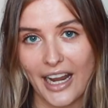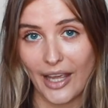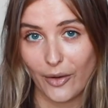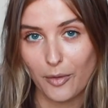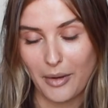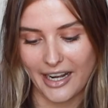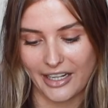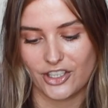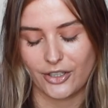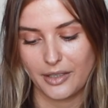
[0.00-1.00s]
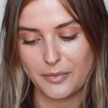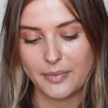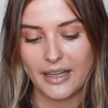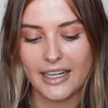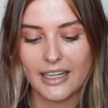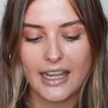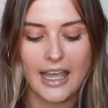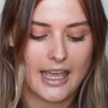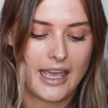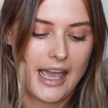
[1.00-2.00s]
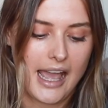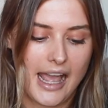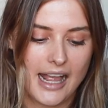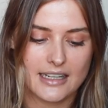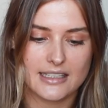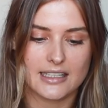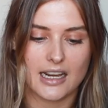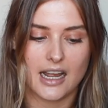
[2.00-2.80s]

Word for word: on a Hill by Ed Sheeran was playing and